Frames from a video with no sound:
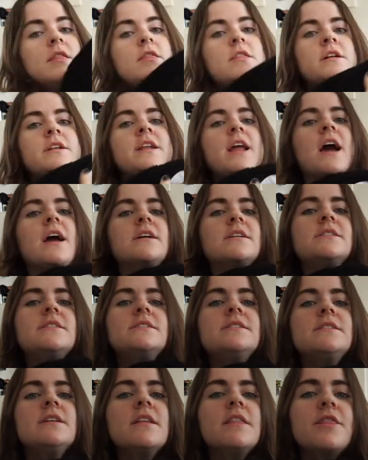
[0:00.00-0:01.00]
The
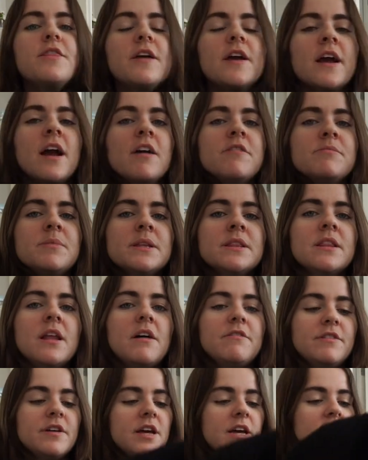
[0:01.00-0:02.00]
next thing I've been
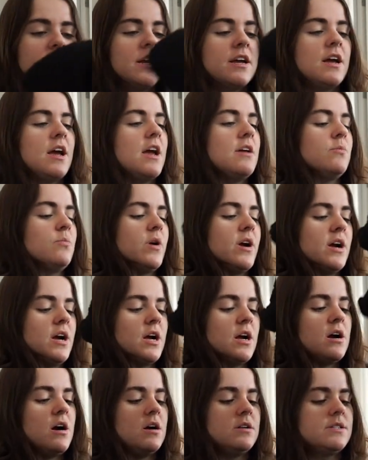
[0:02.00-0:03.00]
loving and
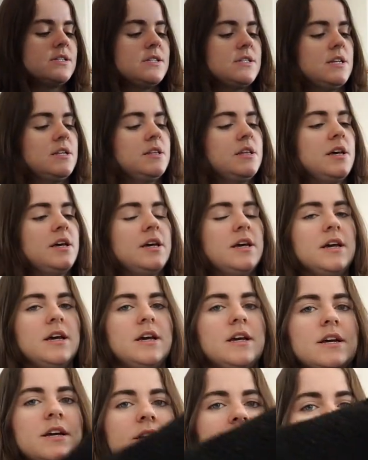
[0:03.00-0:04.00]
wearing constantly
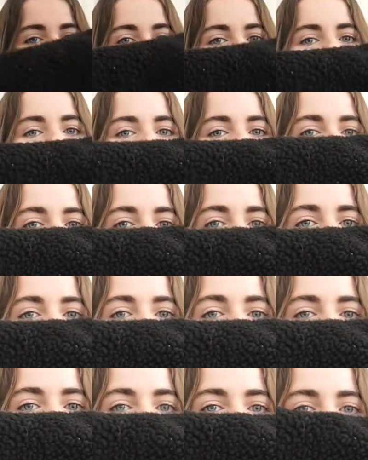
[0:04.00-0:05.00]
is my
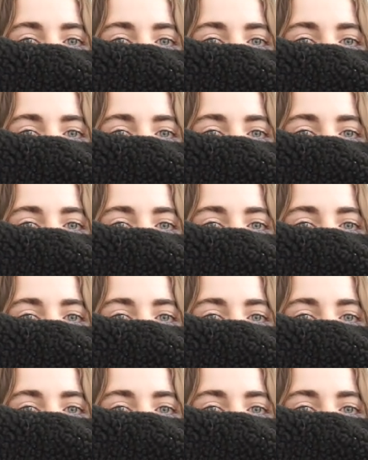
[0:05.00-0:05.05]
black